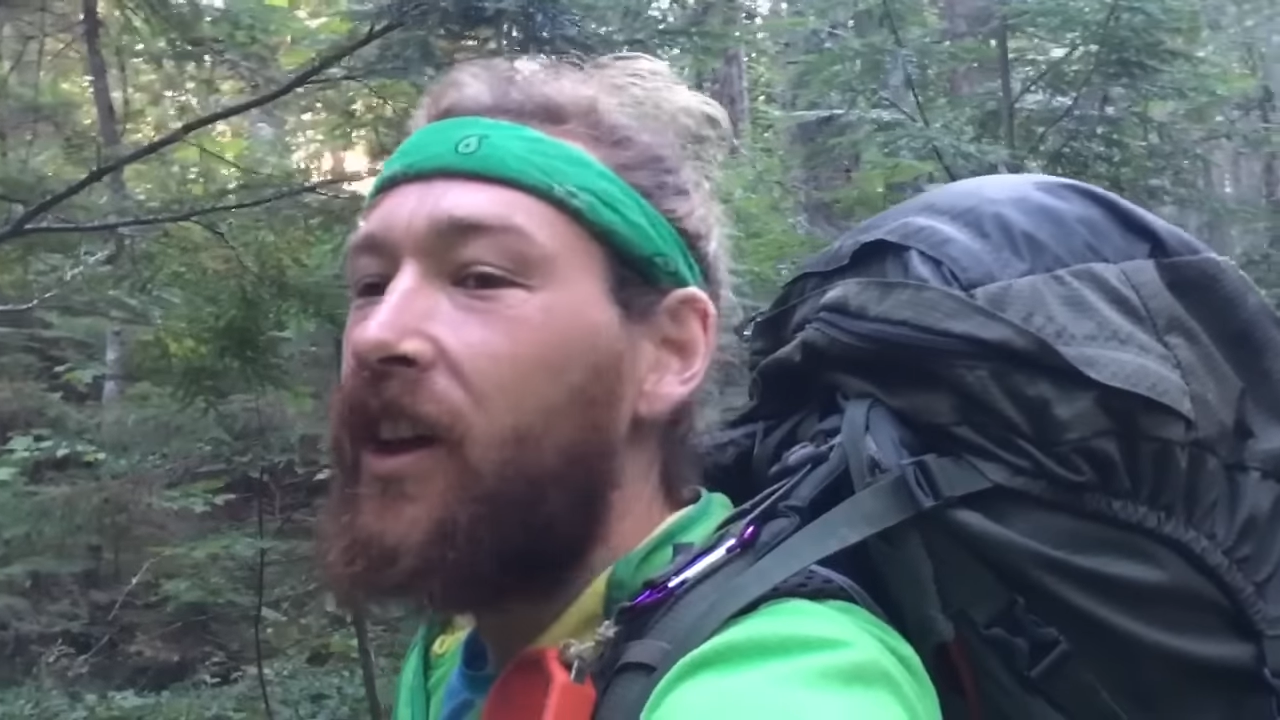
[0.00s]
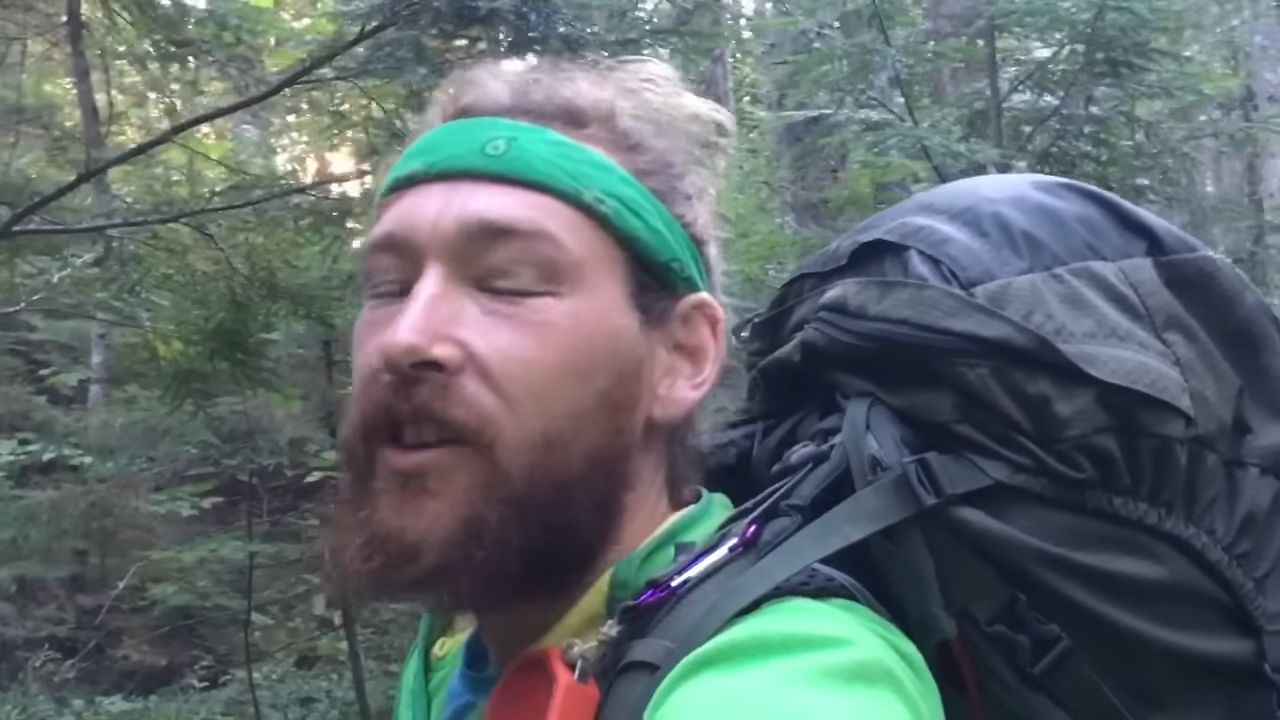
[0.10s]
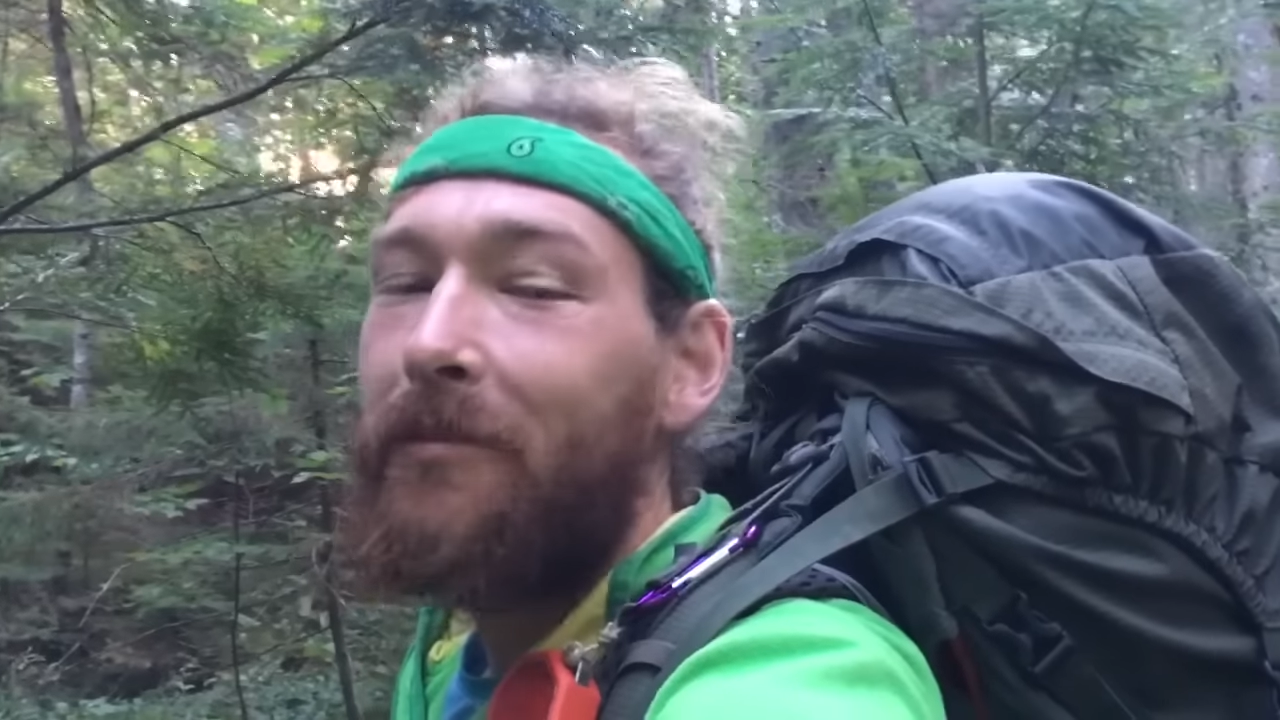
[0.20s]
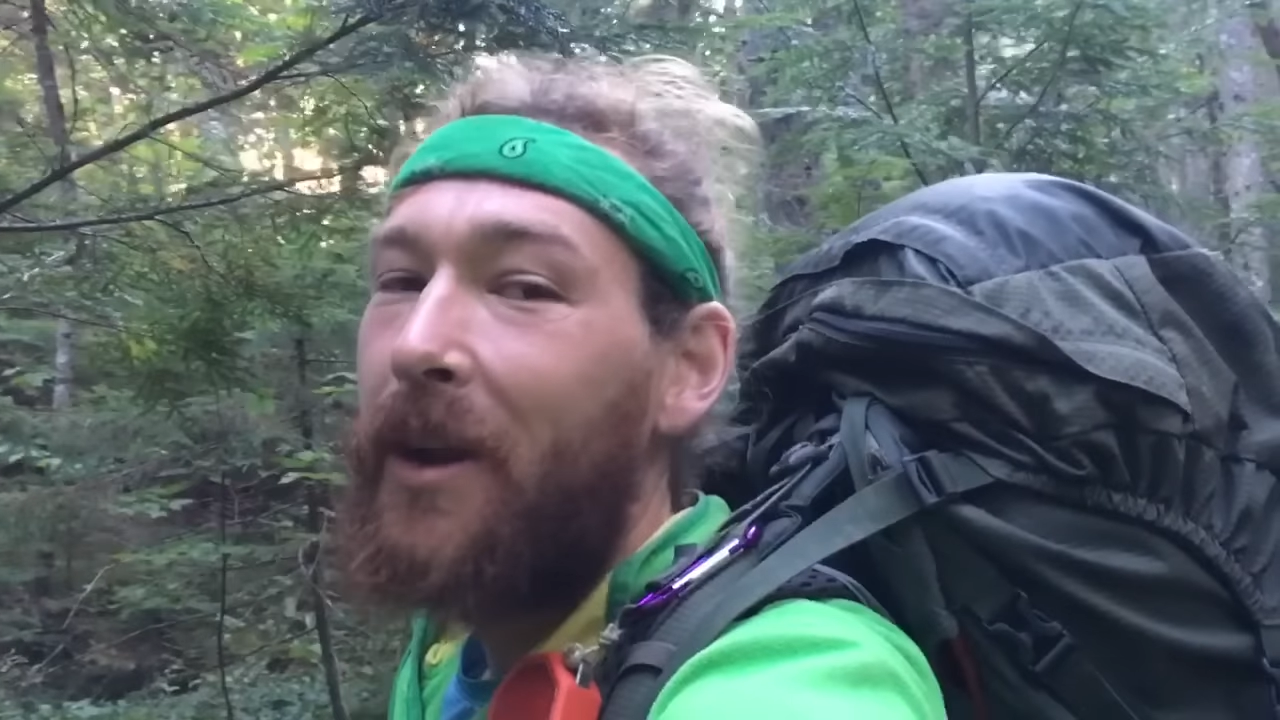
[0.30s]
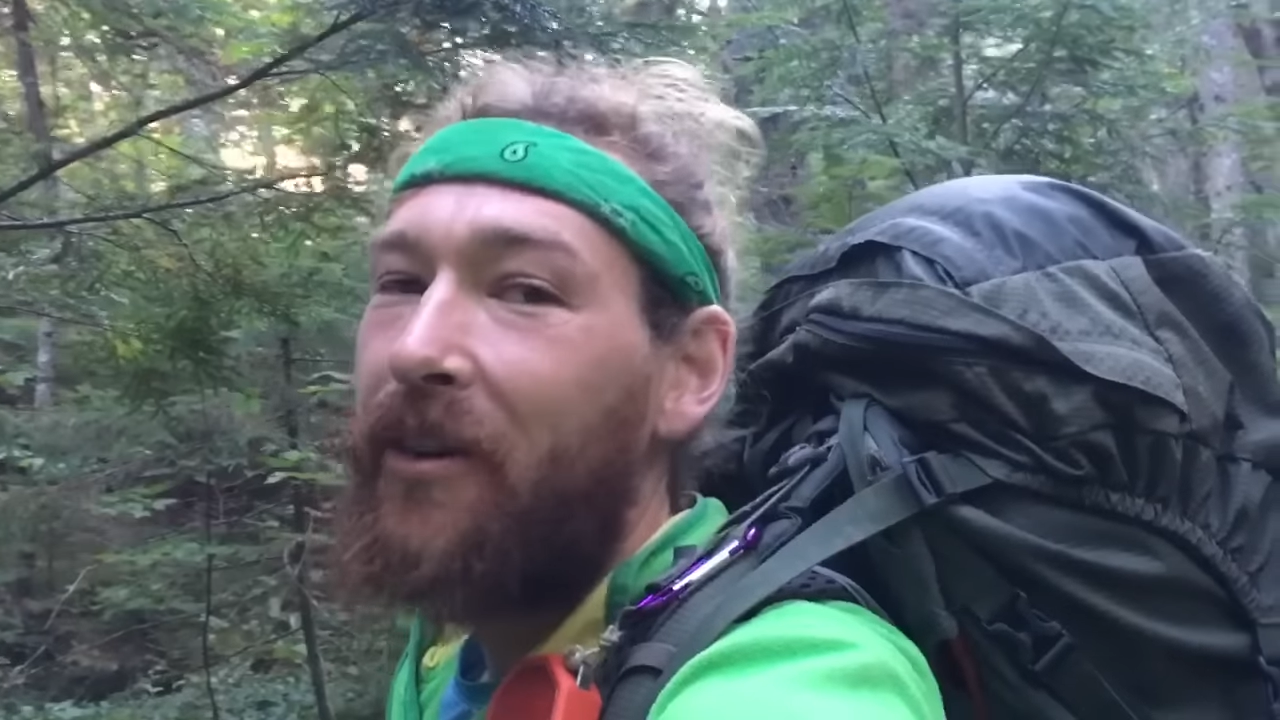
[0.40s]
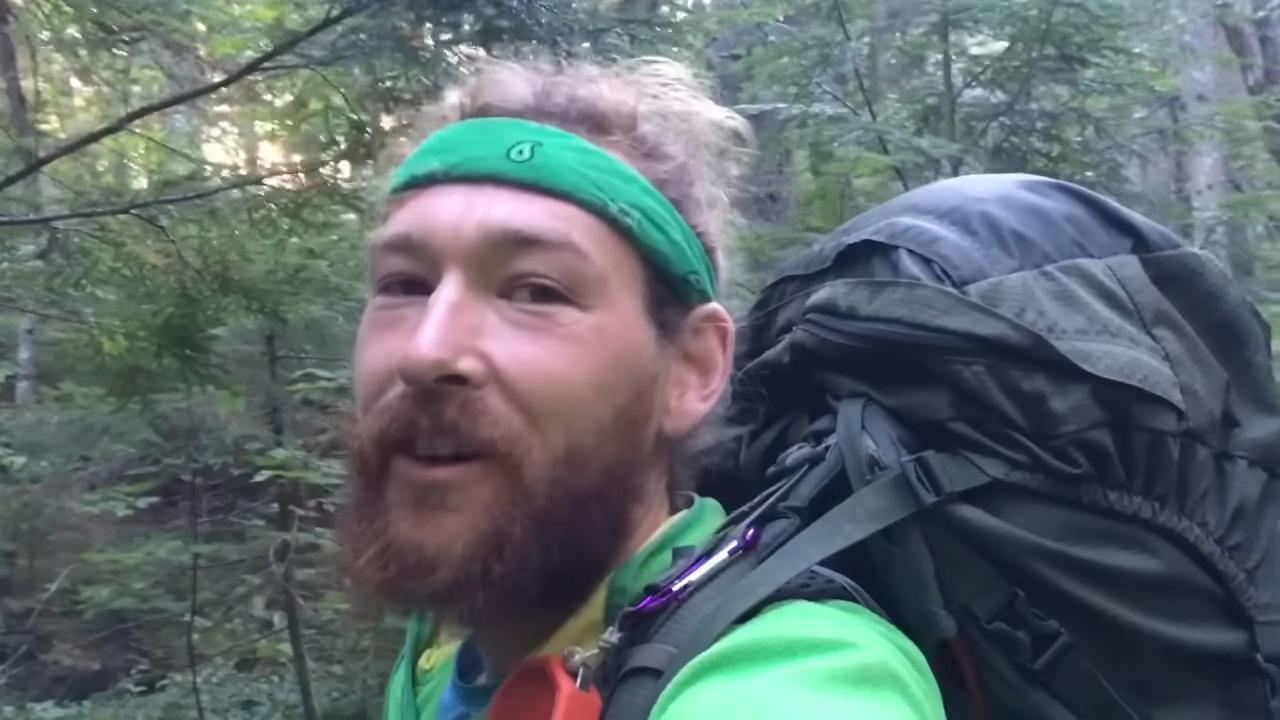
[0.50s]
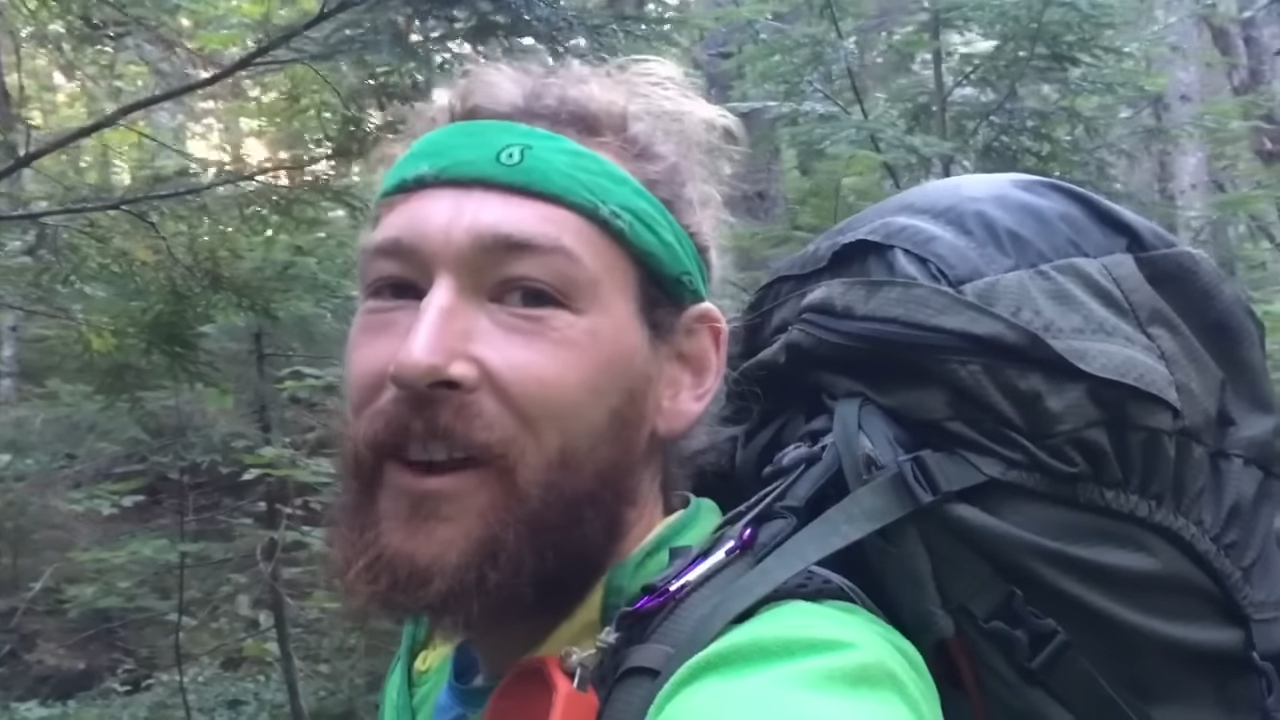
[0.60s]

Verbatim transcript: last minute or